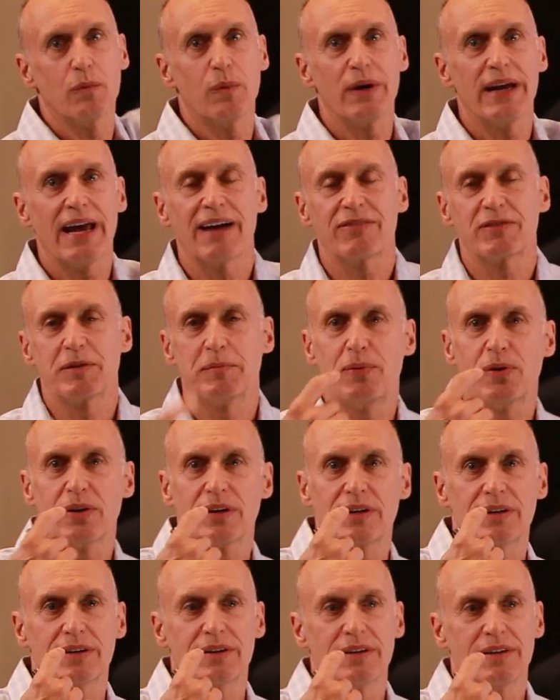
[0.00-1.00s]
and we have to
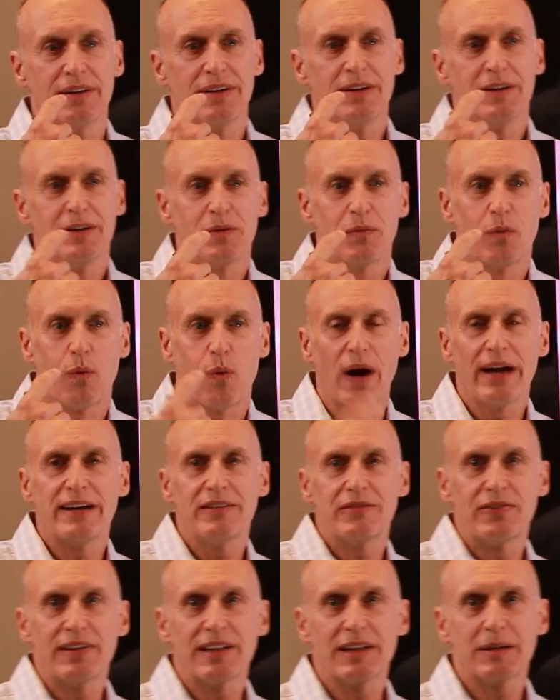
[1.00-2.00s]
put a
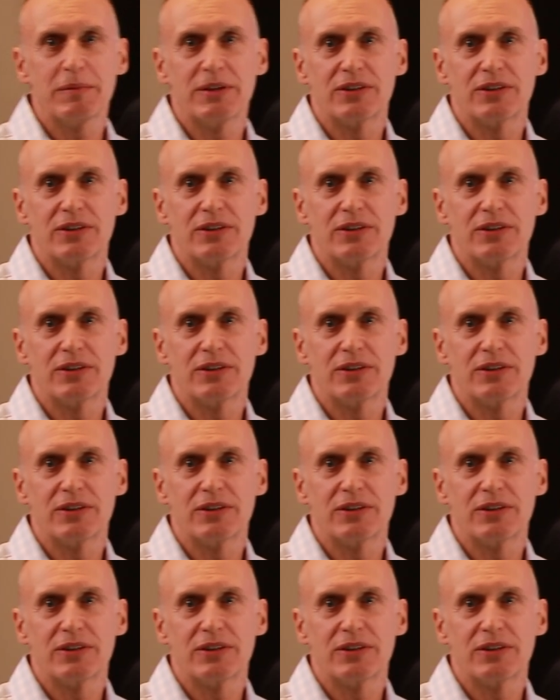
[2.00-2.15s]
white filling